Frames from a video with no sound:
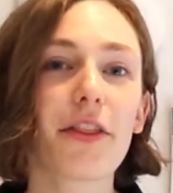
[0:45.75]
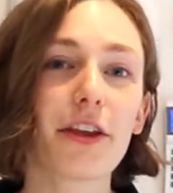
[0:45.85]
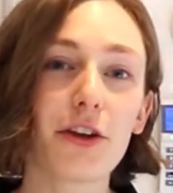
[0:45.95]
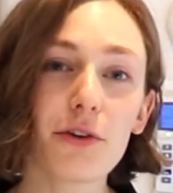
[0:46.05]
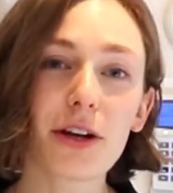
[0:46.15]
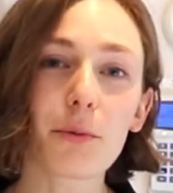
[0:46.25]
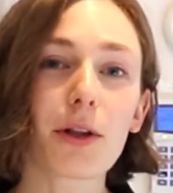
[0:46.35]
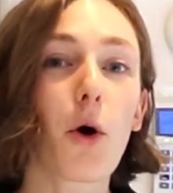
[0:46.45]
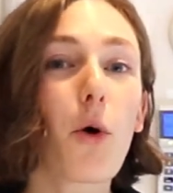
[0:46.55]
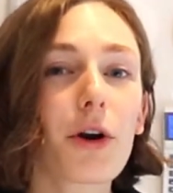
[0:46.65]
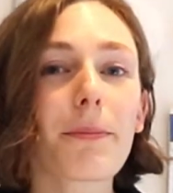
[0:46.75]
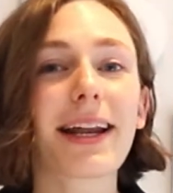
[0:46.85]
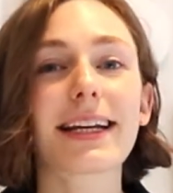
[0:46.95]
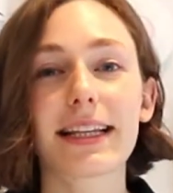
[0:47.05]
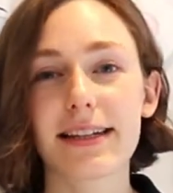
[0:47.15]
the unit will
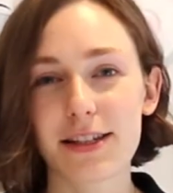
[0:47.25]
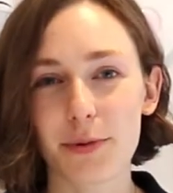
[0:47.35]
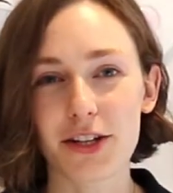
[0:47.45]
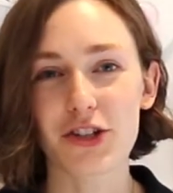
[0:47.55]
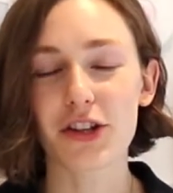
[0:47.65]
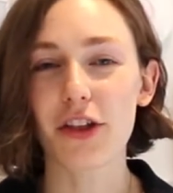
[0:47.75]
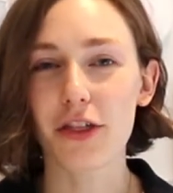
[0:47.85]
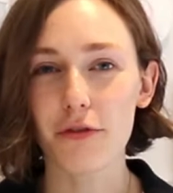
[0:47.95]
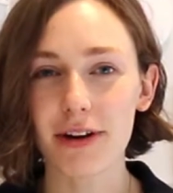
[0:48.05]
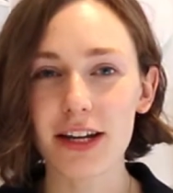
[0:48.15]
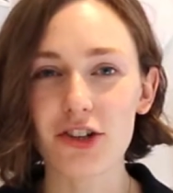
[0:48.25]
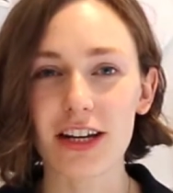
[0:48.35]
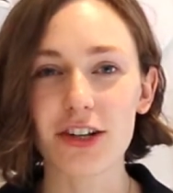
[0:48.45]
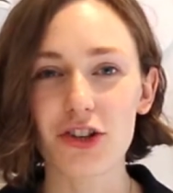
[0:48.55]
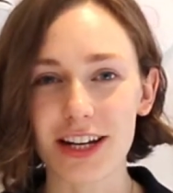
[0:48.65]
automatically switch to the
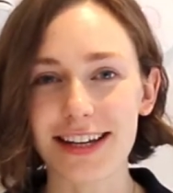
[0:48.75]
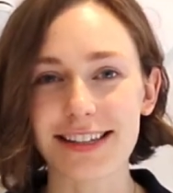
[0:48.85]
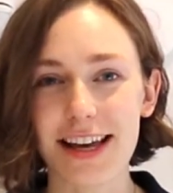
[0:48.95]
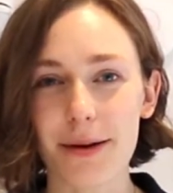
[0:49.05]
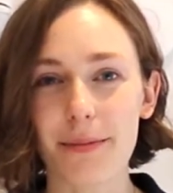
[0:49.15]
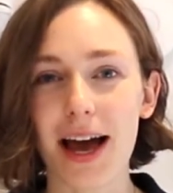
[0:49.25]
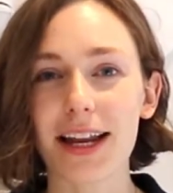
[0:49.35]
3G GSM